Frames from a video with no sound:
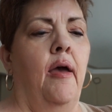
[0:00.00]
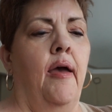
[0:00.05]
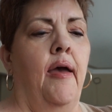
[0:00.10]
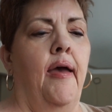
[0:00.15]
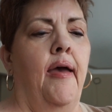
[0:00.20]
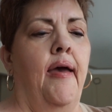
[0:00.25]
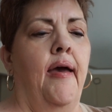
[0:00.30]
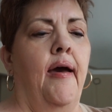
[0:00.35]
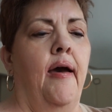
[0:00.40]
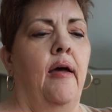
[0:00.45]

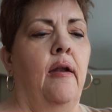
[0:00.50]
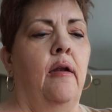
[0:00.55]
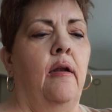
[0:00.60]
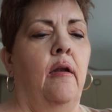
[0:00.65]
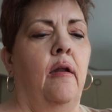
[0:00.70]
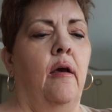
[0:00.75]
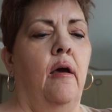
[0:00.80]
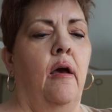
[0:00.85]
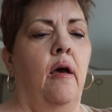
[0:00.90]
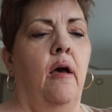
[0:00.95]

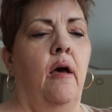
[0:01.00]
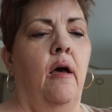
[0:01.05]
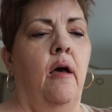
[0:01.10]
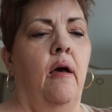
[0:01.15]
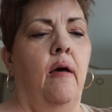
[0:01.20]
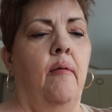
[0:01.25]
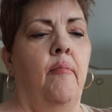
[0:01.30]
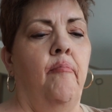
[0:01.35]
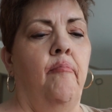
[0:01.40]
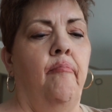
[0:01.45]

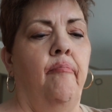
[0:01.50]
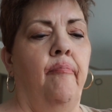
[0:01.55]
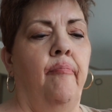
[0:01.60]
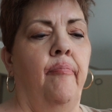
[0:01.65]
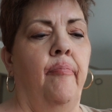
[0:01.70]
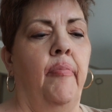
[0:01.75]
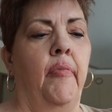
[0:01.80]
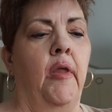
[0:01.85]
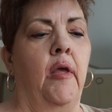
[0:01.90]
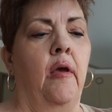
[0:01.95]
And
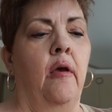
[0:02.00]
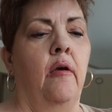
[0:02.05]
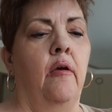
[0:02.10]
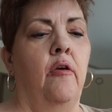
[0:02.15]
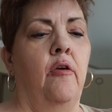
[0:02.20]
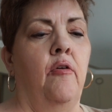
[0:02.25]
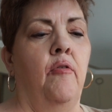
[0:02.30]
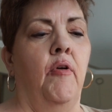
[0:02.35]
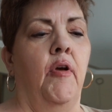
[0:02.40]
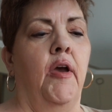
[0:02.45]

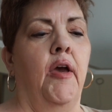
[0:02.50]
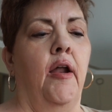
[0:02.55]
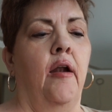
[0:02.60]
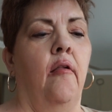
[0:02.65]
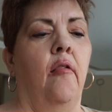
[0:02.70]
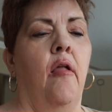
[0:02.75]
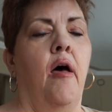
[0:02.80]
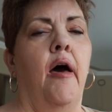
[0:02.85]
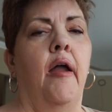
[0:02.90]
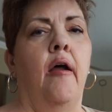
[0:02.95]
you can get a
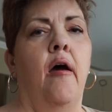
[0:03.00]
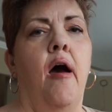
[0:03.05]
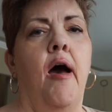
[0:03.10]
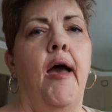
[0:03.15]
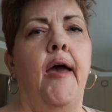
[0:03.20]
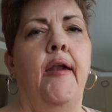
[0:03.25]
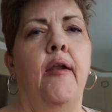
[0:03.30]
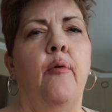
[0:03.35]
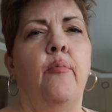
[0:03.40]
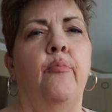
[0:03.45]
lot of
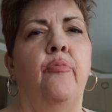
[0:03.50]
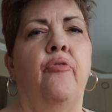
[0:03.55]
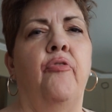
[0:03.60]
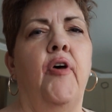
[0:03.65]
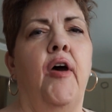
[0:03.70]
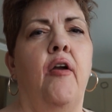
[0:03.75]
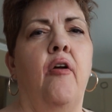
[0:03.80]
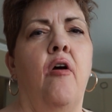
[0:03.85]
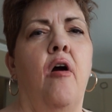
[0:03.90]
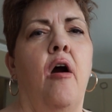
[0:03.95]
items
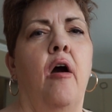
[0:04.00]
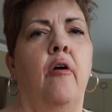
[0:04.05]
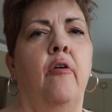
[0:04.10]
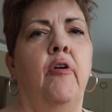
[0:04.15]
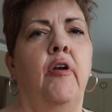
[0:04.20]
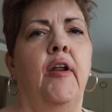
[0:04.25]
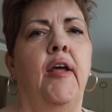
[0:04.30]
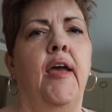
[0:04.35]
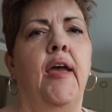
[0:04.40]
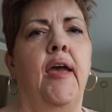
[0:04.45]
that are
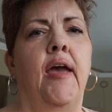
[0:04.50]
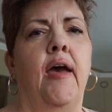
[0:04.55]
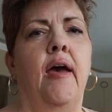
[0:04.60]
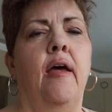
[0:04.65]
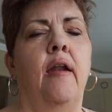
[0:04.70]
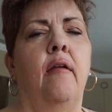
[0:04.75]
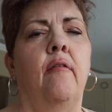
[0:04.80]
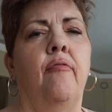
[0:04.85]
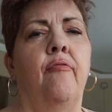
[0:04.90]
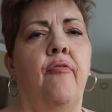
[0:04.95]
hard to
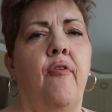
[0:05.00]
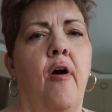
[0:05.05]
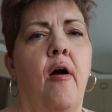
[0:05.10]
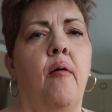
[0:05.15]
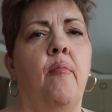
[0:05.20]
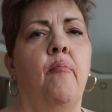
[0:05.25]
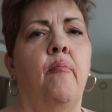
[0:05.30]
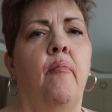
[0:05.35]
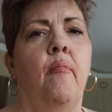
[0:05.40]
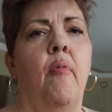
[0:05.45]
get
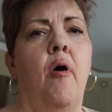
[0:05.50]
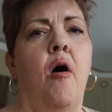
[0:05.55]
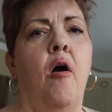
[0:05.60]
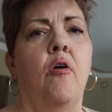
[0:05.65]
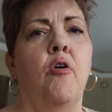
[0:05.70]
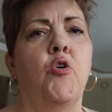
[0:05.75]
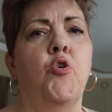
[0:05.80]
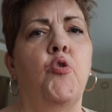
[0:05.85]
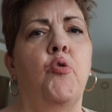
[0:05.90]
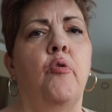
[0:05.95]
from
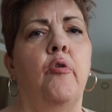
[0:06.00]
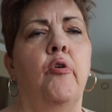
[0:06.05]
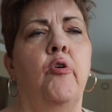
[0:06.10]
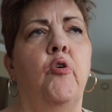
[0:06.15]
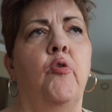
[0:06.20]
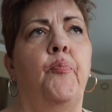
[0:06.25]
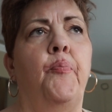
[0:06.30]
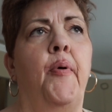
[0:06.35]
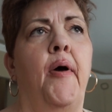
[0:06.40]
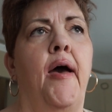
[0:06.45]
our
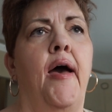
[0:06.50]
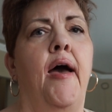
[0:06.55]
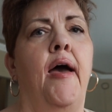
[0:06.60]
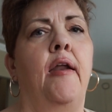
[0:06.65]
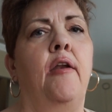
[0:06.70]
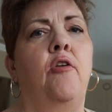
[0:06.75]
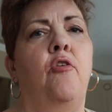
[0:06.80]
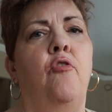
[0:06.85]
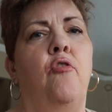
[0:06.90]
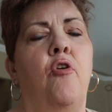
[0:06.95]
group,
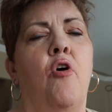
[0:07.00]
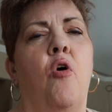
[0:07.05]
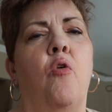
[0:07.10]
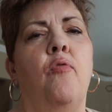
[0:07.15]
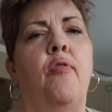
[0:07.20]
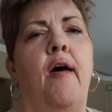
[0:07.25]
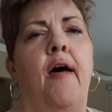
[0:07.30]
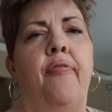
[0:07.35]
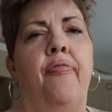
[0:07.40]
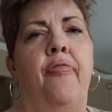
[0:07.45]
and you know
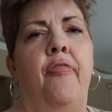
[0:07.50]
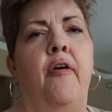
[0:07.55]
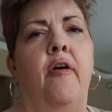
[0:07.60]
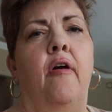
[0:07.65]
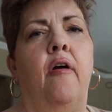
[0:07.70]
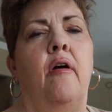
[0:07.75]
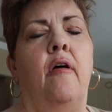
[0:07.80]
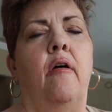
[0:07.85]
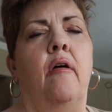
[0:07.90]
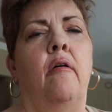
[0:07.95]
that
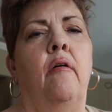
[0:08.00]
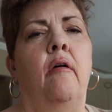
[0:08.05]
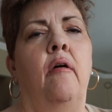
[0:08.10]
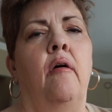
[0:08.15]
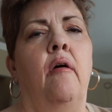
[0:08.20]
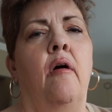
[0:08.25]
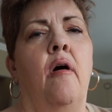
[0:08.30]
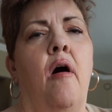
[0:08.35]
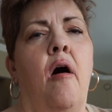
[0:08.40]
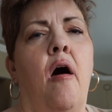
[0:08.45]
they're
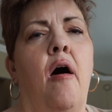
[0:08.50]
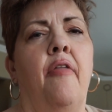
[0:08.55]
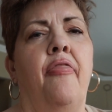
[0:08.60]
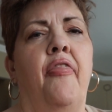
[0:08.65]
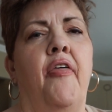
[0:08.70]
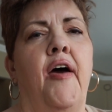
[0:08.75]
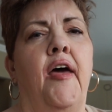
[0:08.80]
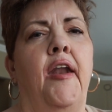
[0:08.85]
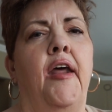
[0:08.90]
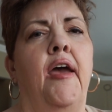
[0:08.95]

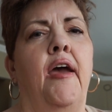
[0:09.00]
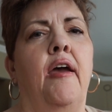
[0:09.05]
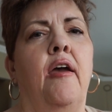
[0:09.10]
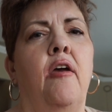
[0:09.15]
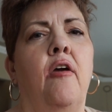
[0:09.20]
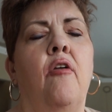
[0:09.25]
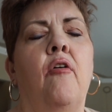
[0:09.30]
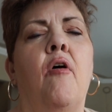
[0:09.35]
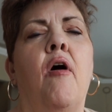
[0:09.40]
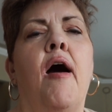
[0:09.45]
authentic.
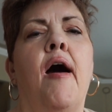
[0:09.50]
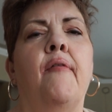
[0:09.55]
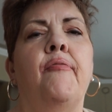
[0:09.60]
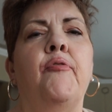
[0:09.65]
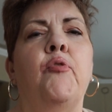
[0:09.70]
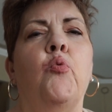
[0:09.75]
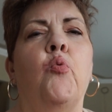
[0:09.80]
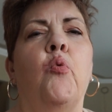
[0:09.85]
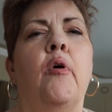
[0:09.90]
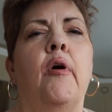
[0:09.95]
You don't have
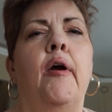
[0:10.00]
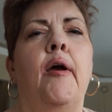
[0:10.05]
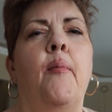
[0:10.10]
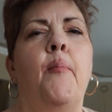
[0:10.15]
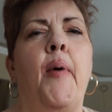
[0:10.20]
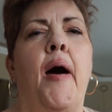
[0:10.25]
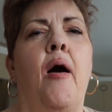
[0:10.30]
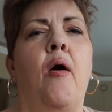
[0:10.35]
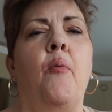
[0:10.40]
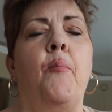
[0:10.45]
to worry
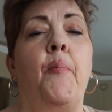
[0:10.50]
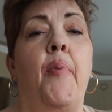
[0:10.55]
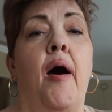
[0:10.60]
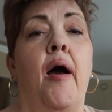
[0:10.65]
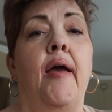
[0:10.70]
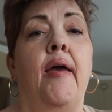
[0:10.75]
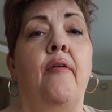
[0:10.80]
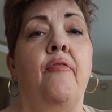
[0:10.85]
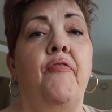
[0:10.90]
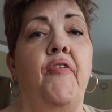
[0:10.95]
about
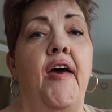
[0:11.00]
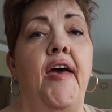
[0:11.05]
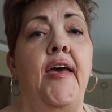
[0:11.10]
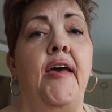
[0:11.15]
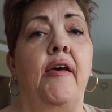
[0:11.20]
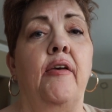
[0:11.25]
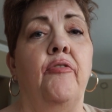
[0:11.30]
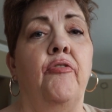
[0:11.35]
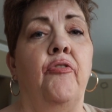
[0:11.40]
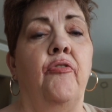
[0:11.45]
buying
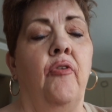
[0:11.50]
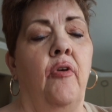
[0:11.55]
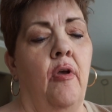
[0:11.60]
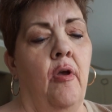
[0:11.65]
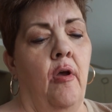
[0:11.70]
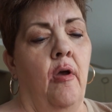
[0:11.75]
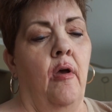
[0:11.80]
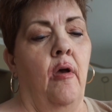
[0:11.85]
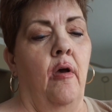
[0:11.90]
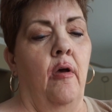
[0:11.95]
fakes.
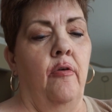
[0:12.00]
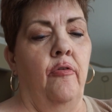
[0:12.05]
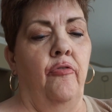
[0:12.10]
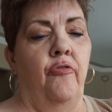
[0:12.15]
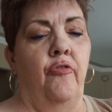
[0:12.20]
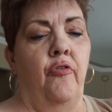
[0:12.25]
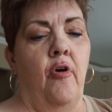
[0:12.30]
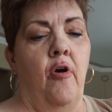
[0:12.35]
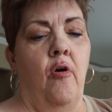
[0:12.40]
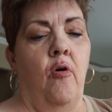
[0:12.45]

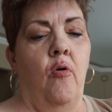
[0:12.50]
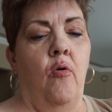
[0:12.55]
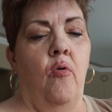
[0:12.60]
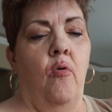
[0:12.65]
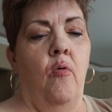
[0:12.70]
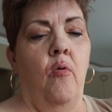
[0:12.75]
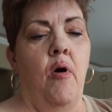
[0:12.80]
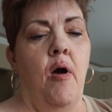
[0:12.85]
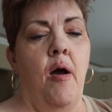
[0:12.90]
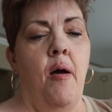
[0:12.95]

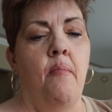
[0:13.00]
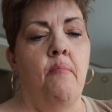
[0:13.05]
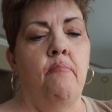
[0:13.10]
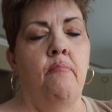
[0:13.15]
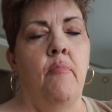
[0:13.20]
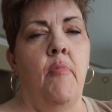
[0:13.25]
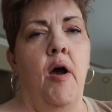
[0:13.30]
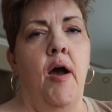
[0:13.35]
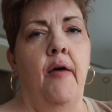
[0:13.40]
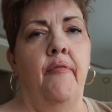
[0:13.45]
So
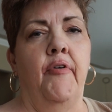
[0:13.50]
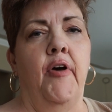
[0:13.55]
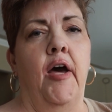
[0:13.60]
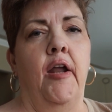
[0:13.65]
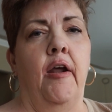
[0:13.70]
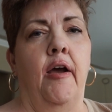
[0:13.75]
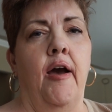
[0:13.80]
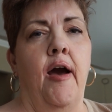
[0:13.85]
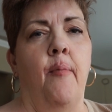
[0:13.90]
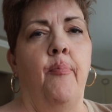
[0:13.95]
I've got
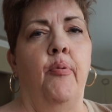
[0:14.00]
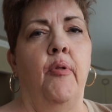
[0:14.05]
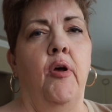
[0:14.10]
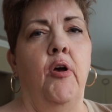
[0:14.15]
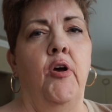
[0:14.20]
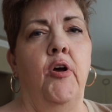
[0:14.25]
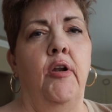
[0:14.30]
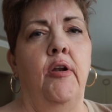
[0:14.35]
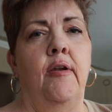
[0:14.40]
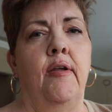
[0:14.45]
a couple
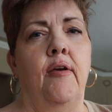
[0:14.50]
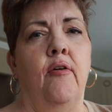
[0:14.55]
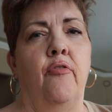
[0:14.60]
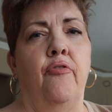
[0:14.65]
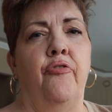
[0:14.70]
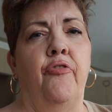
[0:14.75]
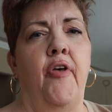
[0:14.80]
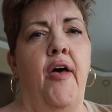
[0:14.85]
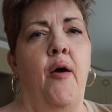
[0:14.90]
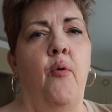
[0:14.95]
of good
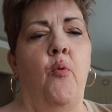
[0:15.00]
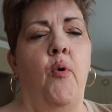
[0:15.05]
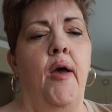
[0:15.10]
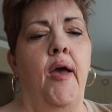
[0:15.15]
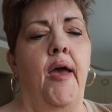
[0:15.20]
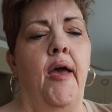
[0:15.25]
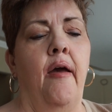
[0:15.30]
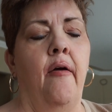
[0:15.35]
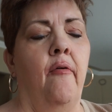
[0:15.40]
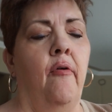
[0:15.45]
deals that
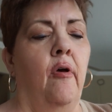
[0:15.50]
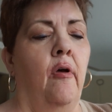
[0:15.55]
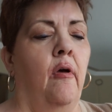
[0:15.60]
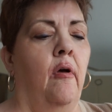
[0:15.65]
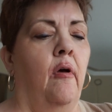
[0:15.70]
way.